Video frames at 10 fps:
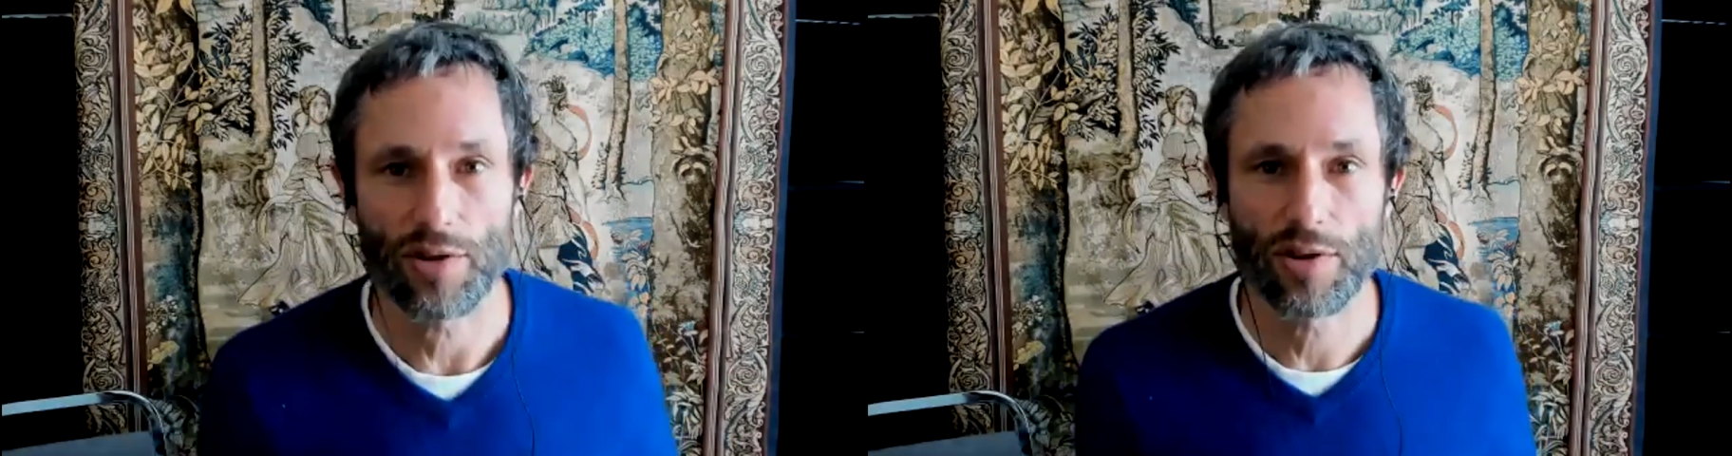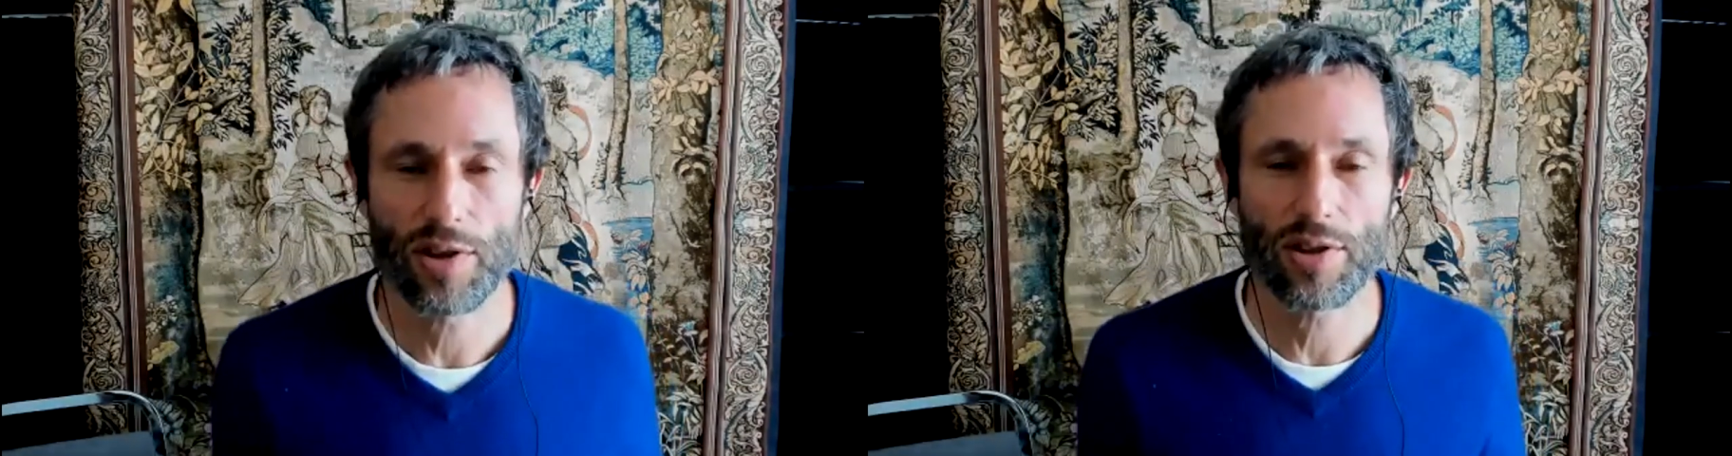
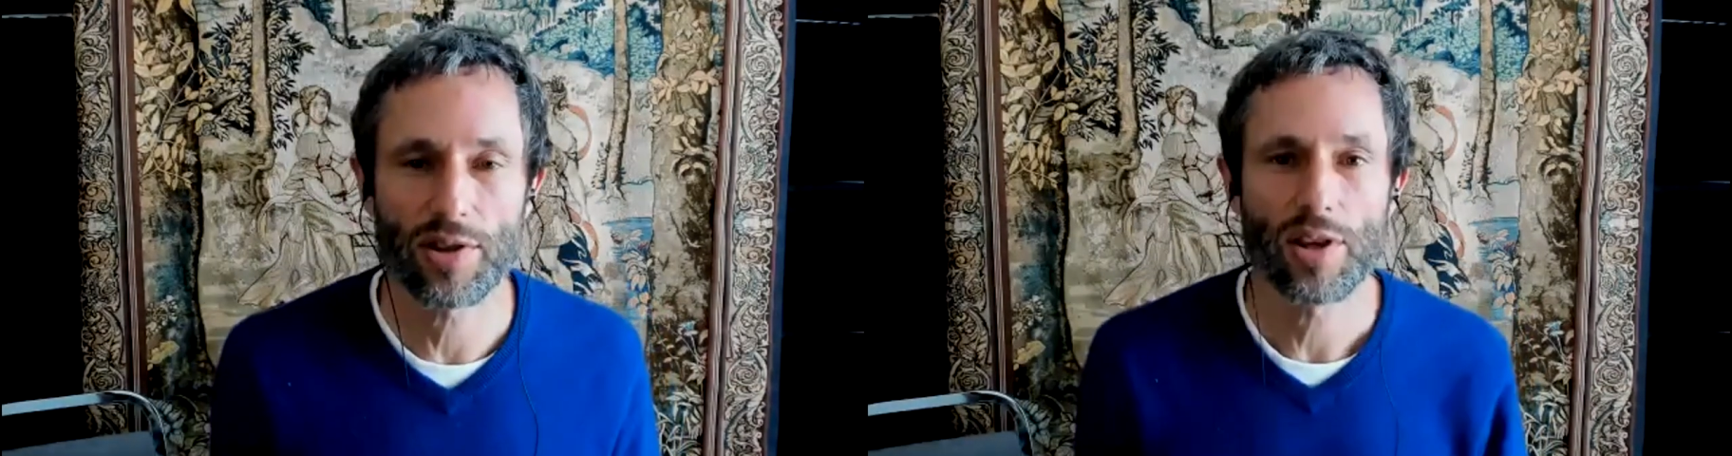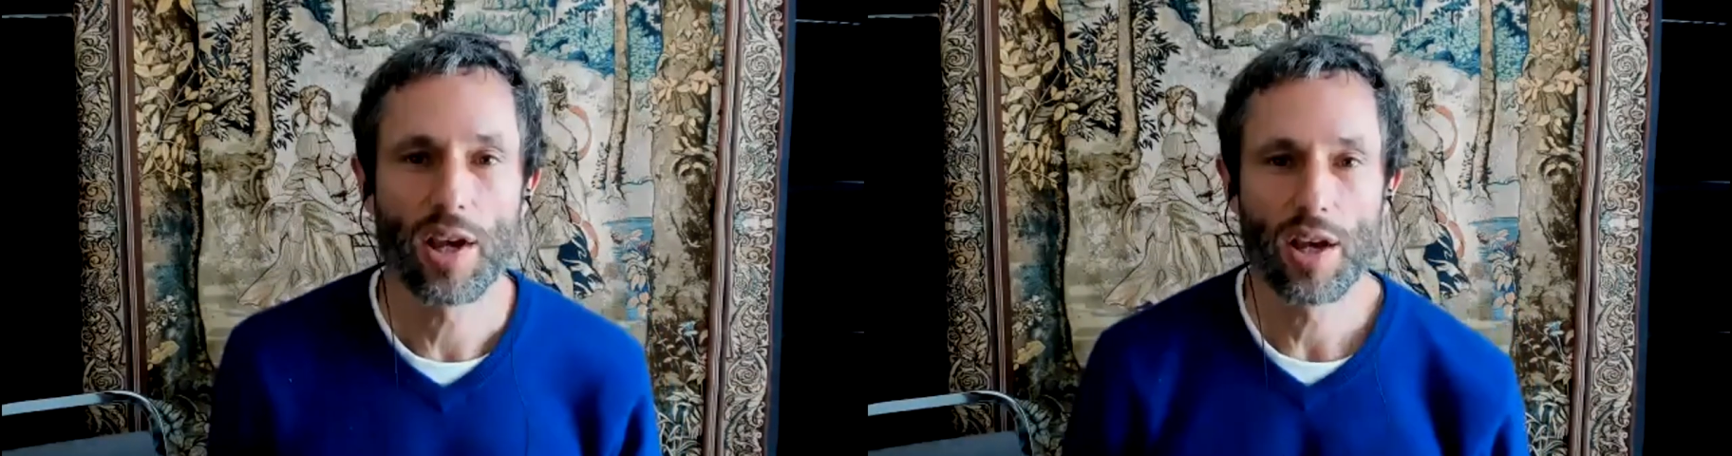So this
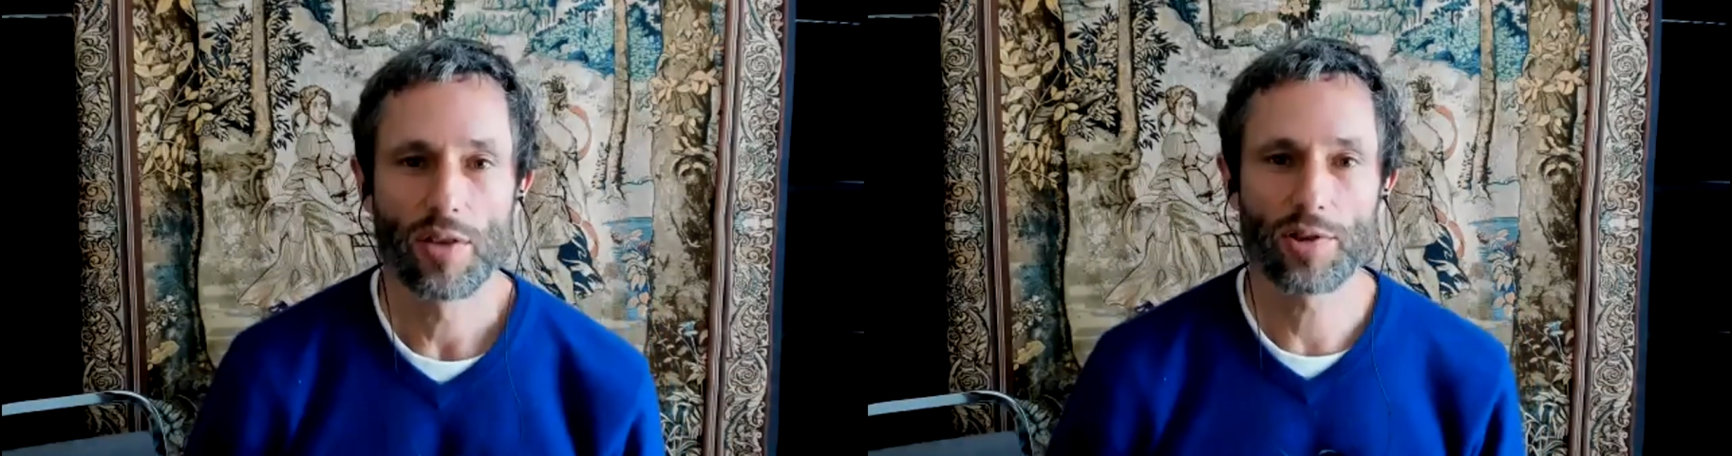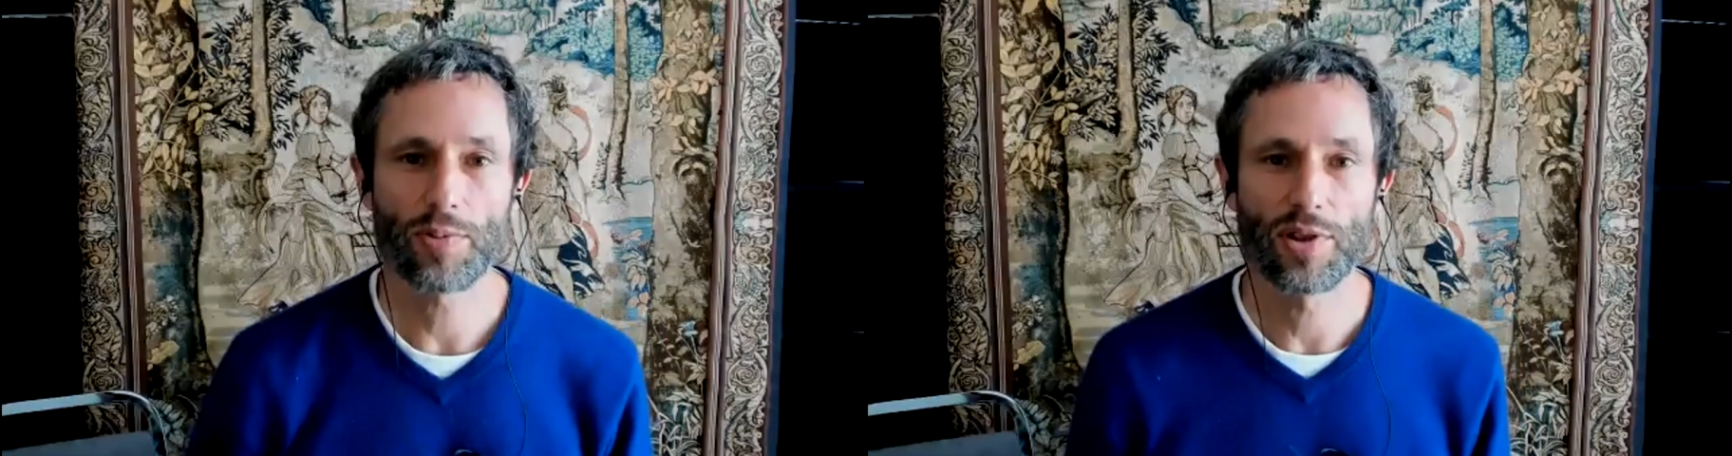is
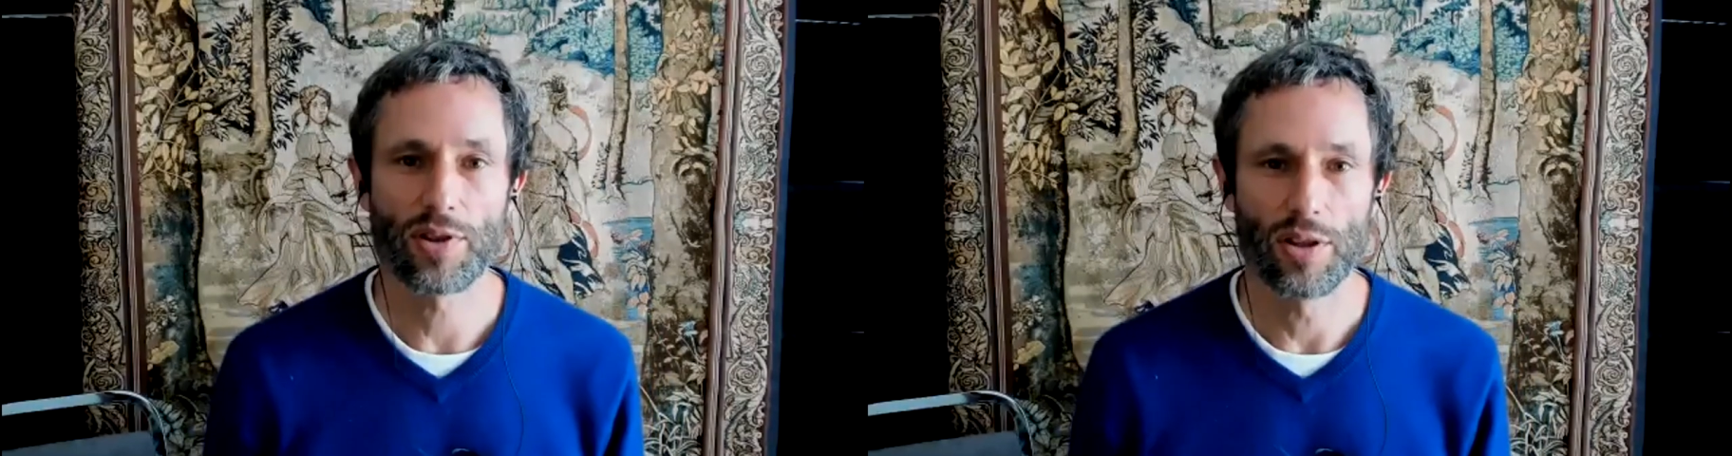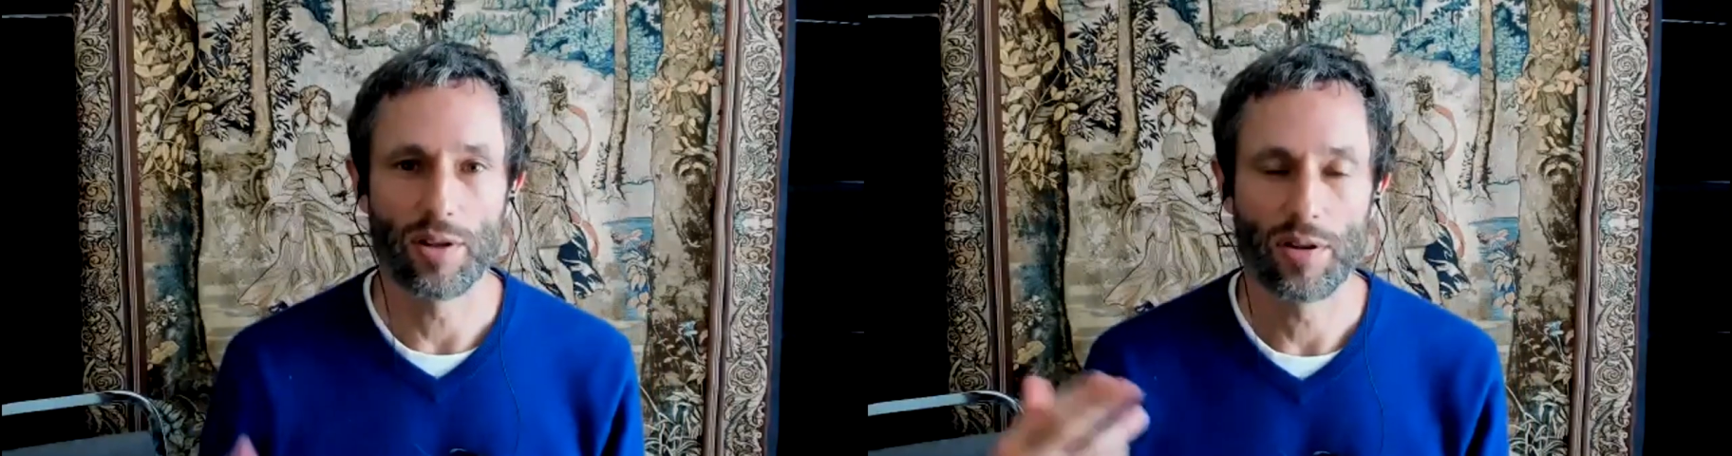this was
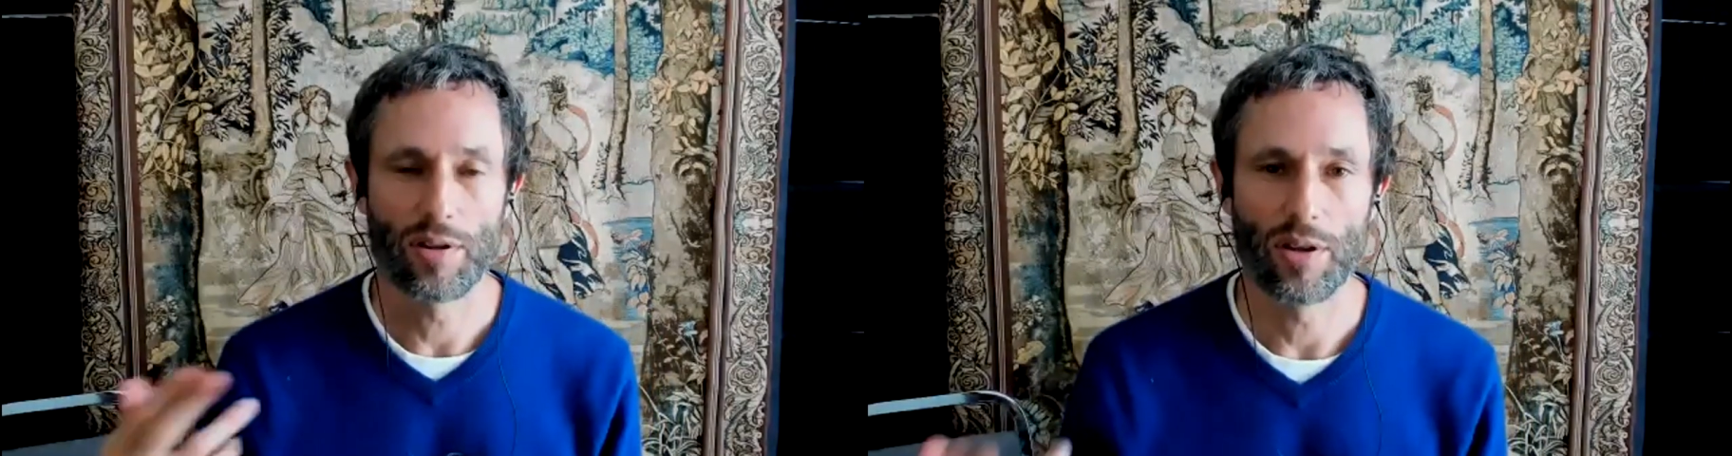the